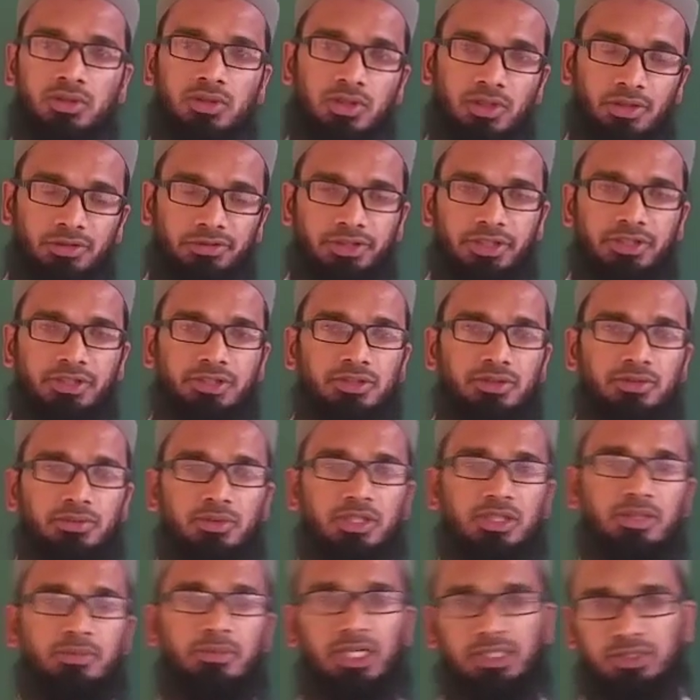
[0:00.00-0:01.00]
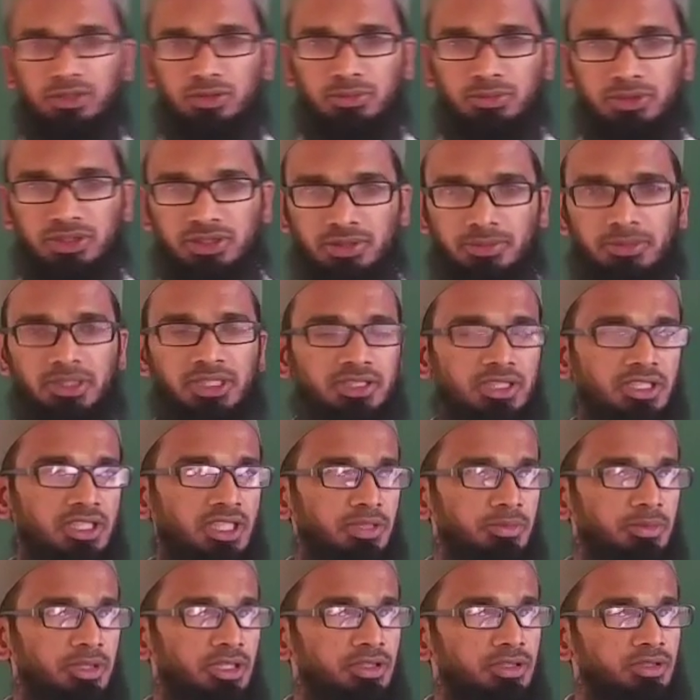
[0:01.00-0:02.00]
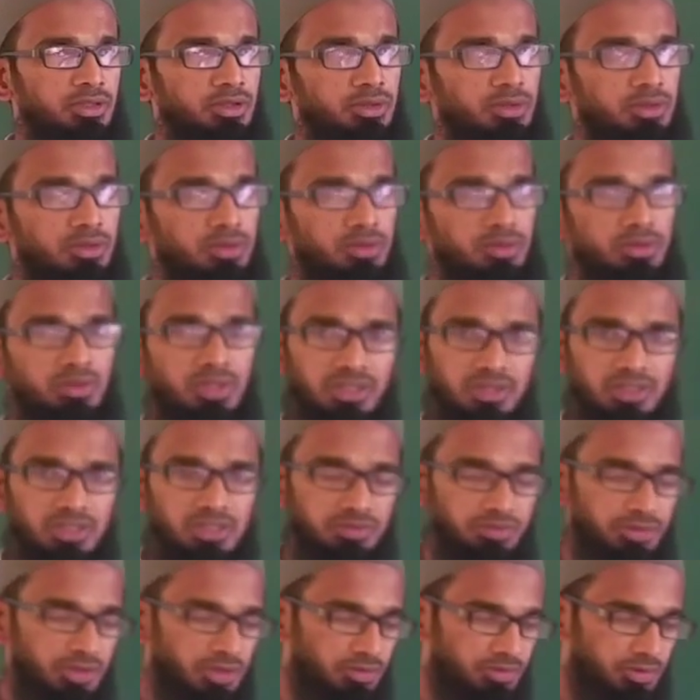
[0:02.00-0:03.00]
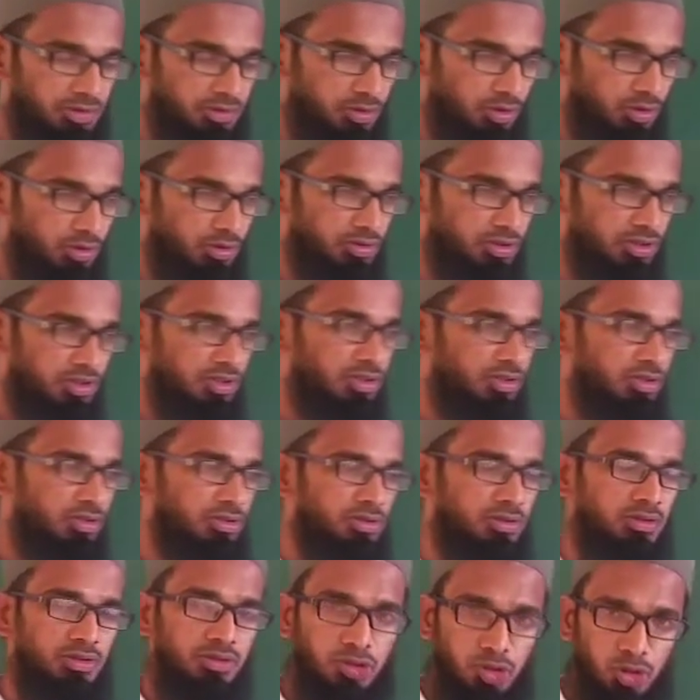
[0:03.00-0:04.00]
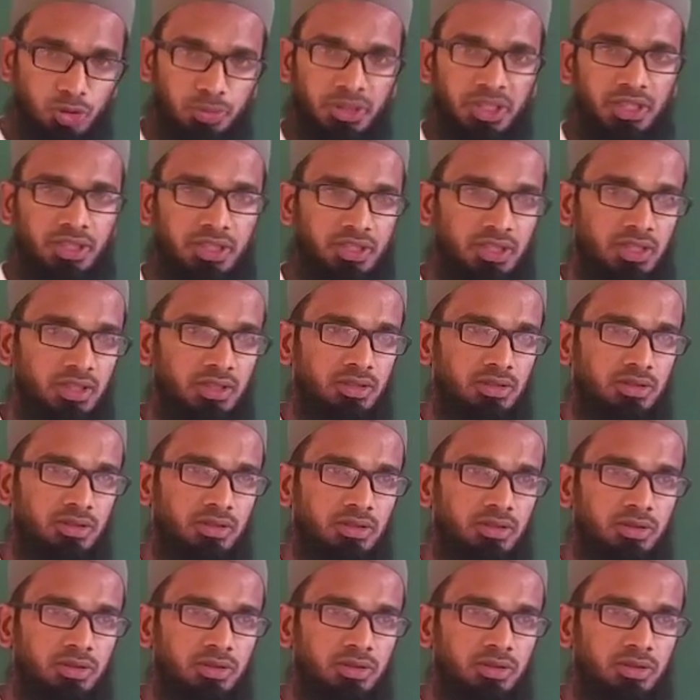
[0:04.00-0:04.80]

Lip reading: Hello friends, welcome back to Mr. Math Academy. So today in this video we solve the numerical.